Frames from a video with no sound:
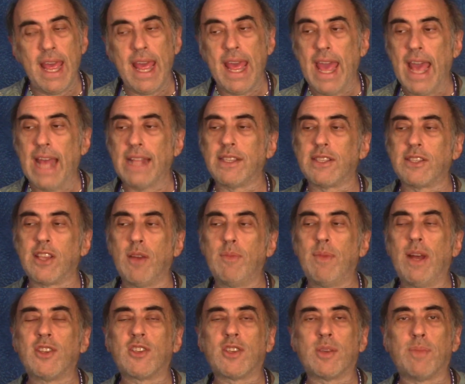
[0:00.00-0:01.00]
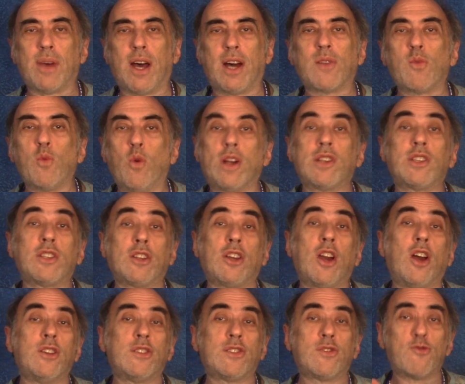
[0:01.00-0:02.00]
And so much about what
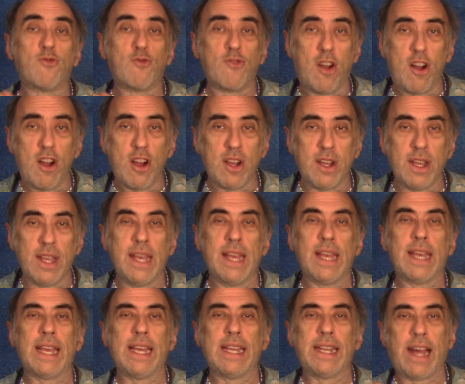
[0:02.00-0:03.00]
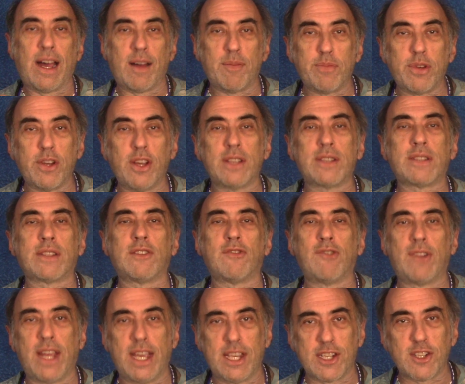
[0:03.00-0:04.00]
goes wrong in our personal
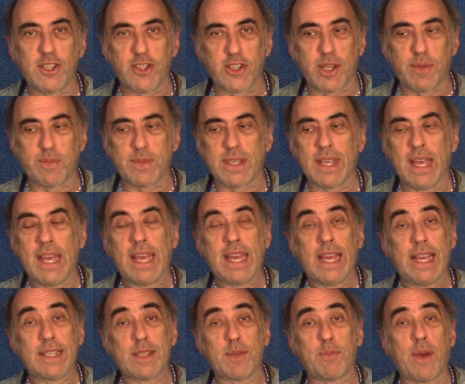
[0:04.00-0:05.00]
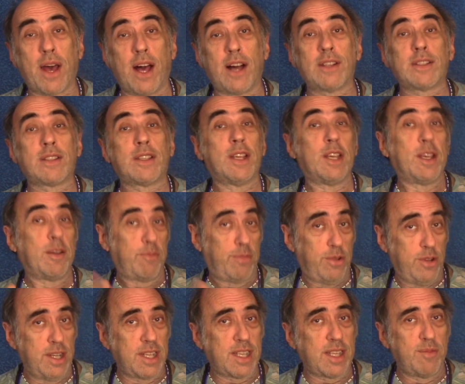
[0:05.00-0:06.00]
relationships is about
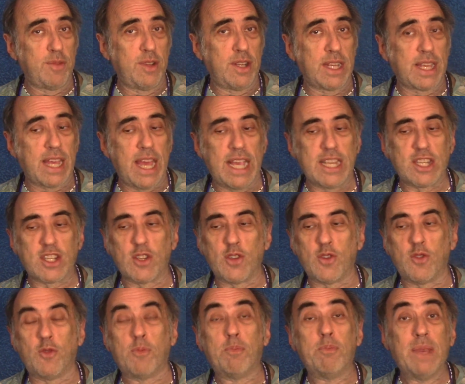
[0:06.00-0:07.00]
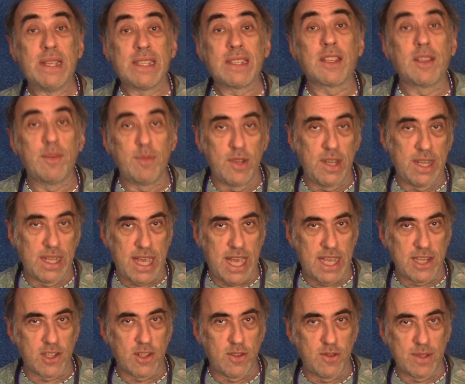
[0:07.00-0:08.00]
poor communication or
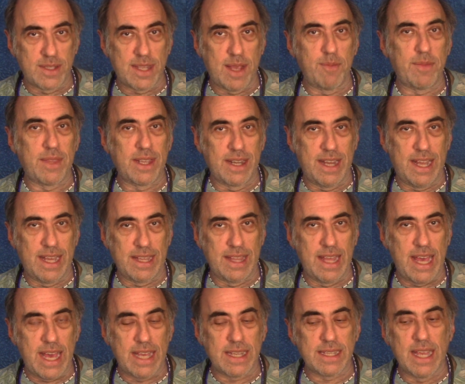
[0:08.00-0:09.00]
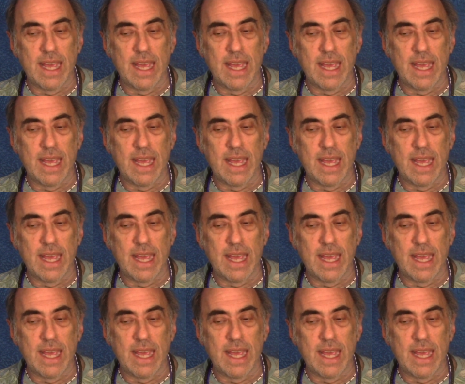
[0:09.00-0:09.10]
miscommunication or something like that.